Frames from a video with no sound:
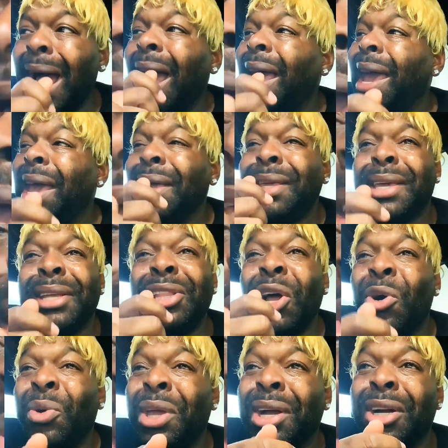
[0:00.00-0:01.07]
I hate
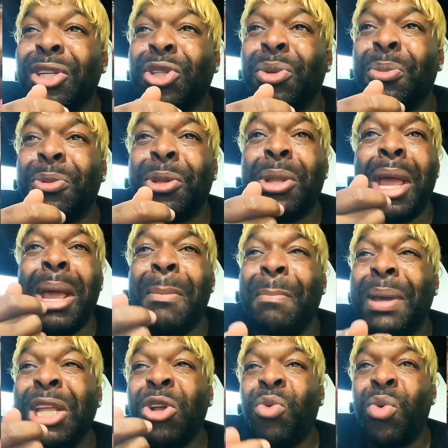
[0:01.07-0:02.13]
getting on here
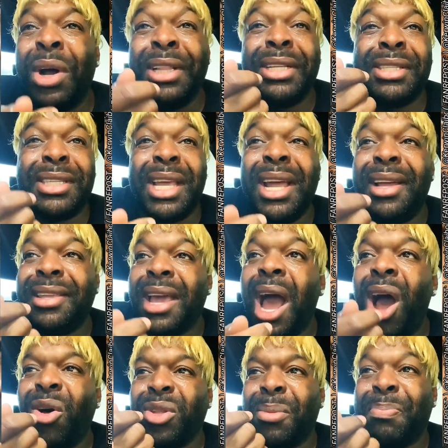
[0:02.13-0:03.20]
and be the one to tell
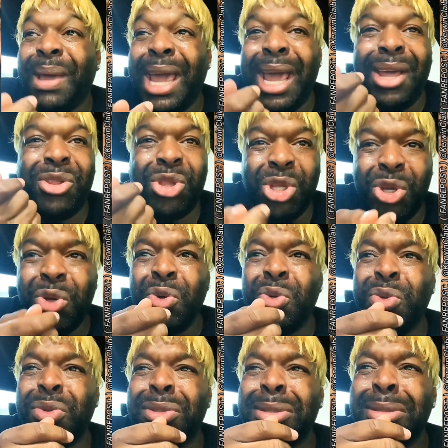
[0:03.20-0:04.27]
y'all the bad
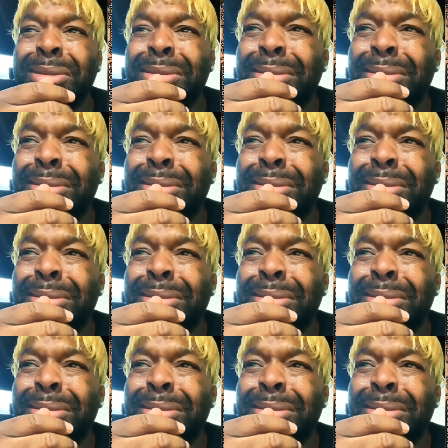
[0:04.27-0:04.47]
news.